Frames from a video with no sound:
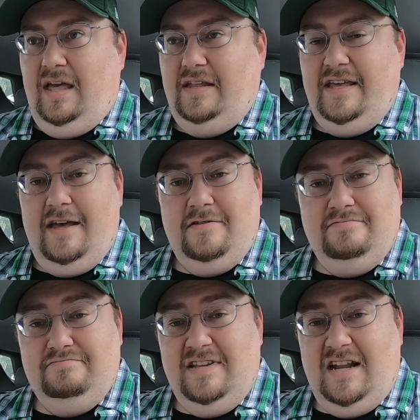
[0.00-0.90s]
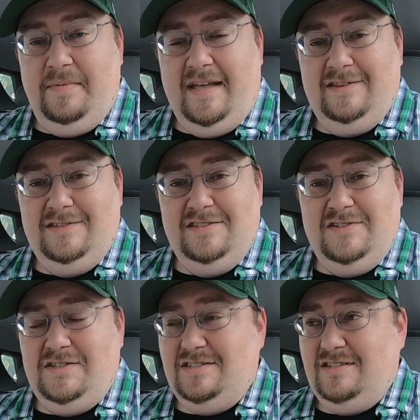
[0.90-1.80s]
And yeah, not a bad little
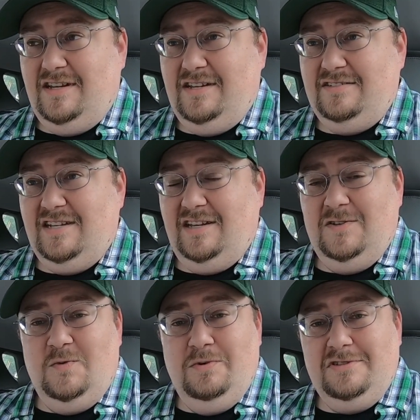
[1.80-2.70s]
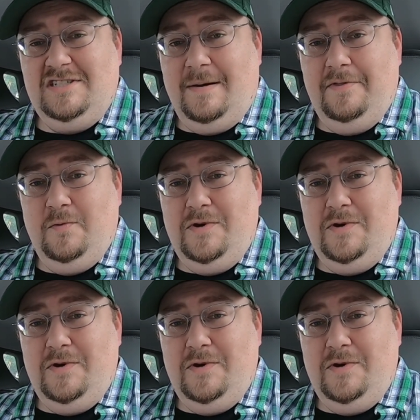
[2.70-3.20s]
deal, and second Goodwill stop of the